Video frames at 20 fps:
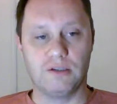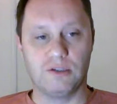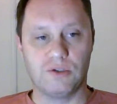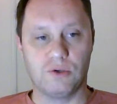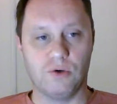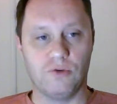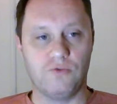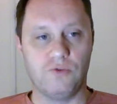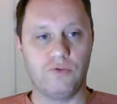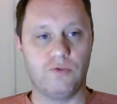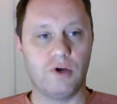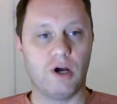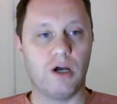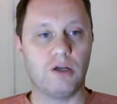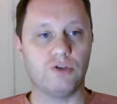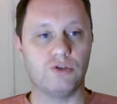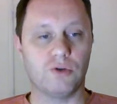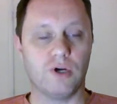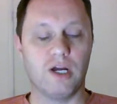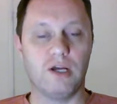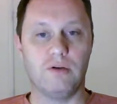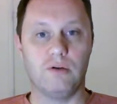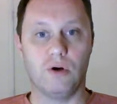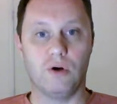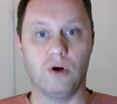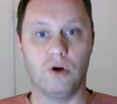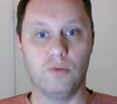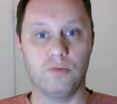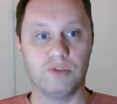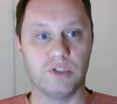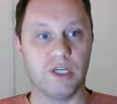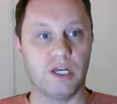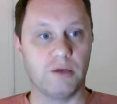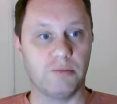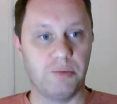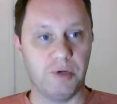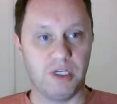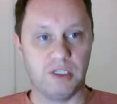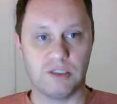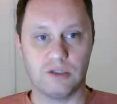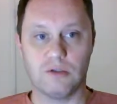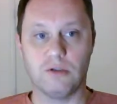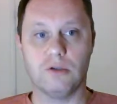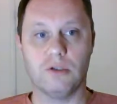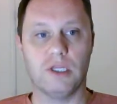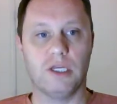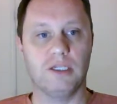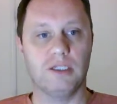So if you've got dried herbs like basil